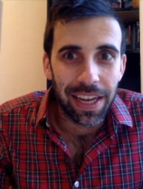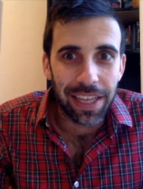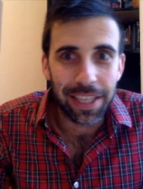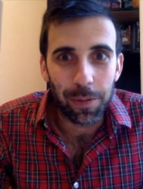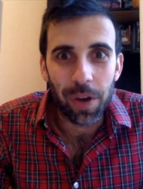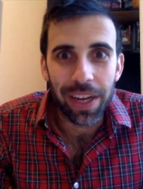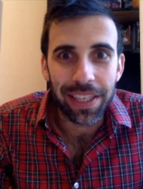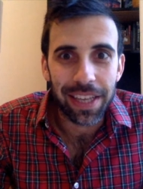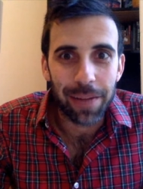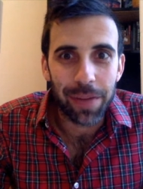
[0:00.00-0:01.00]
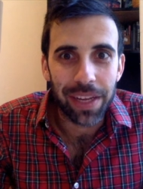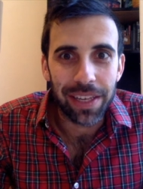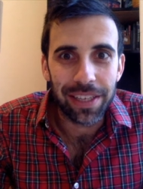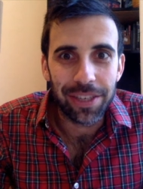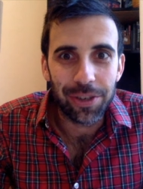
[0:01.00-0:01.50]
In some ways, that
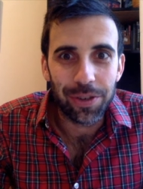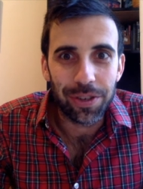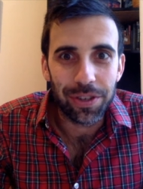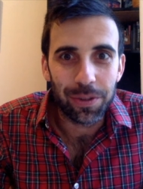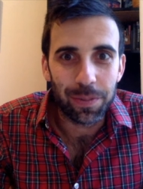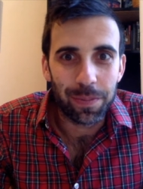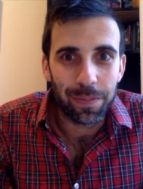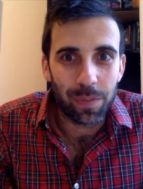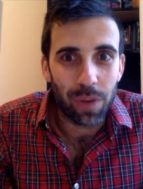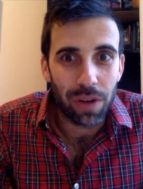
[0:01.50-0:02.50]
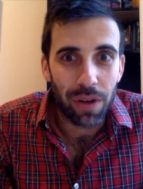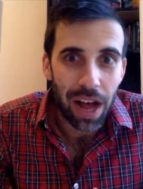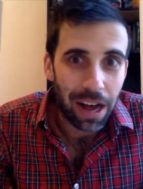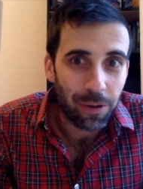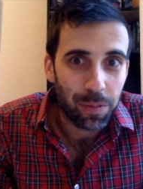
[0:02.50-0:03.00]
means you should, well,
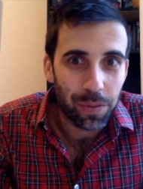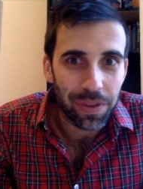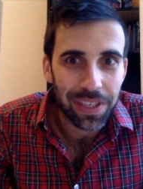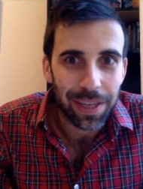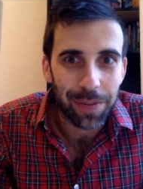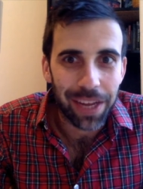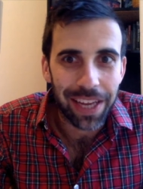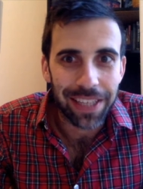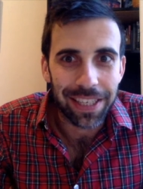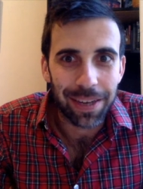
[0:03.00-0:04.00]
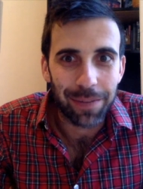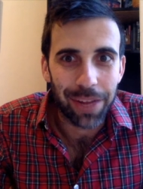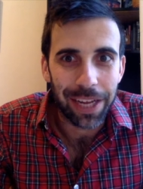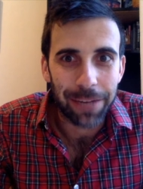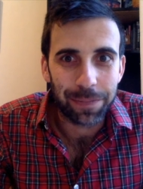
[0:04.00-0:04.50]
I would put this up against some
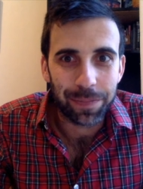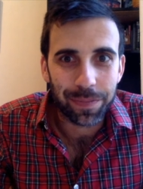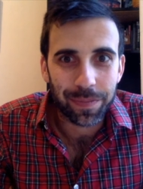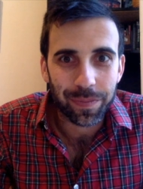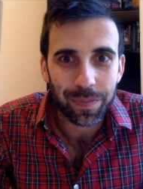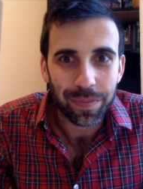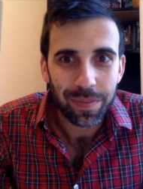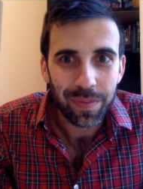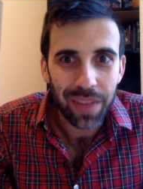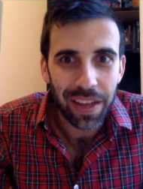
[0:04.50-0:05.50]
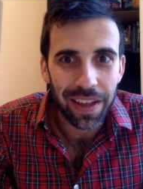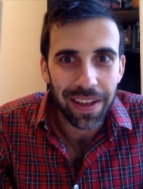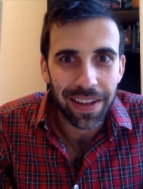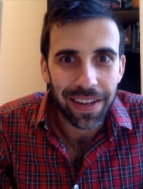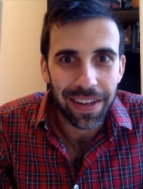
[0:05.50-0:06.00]
like
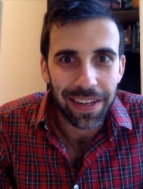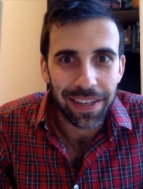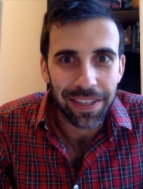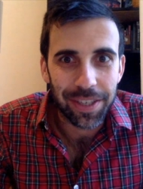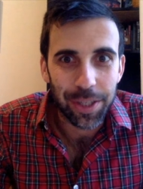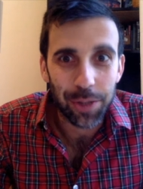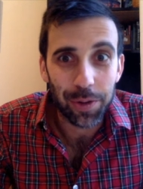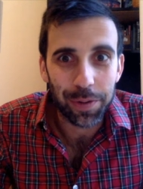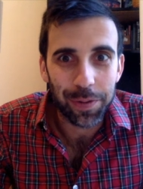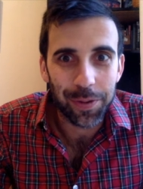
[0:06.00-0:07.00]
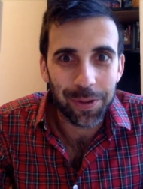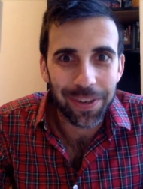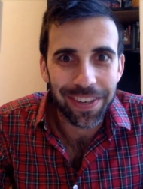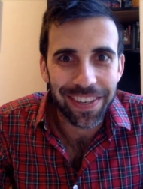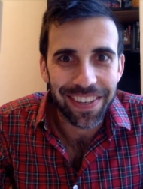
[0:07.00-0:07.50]
uh, stronger food,
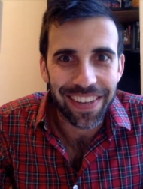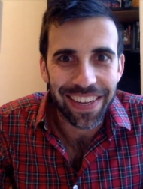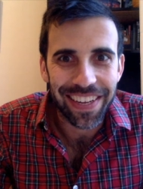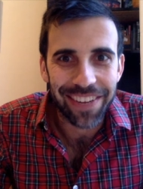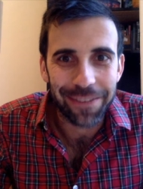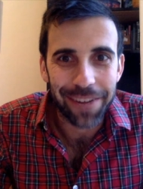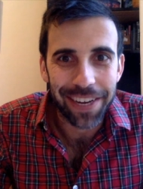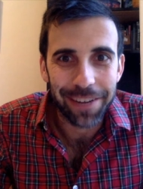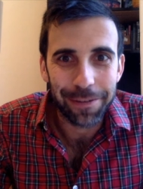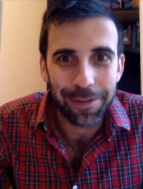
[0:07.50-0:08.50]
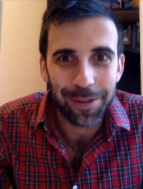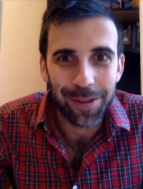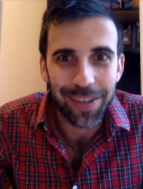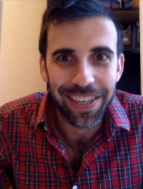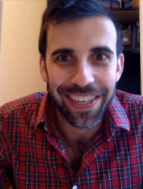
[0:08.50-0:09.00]
like fattier
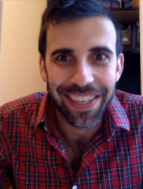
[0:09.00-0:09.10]
food,